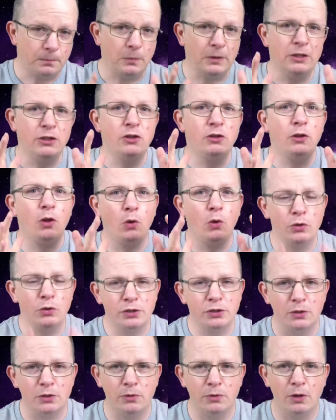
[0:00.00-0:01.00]
You'll
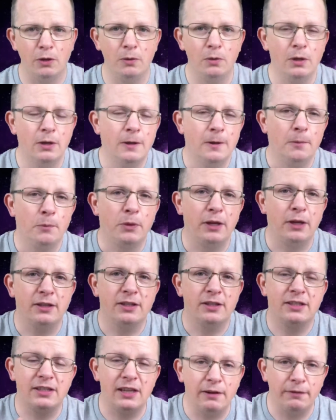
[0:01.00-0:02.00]
also know that
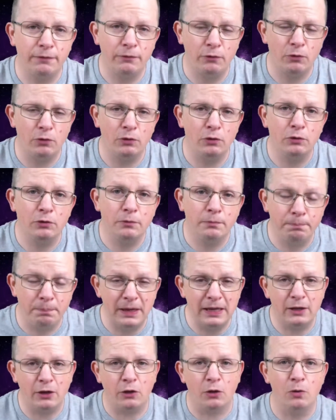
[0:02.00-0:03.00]
several
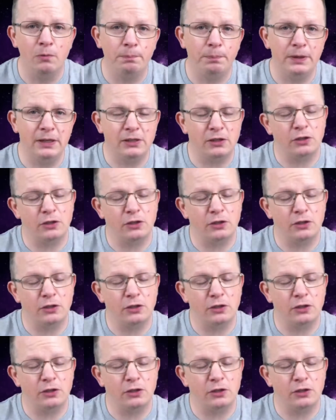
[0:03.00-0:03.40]
big companies,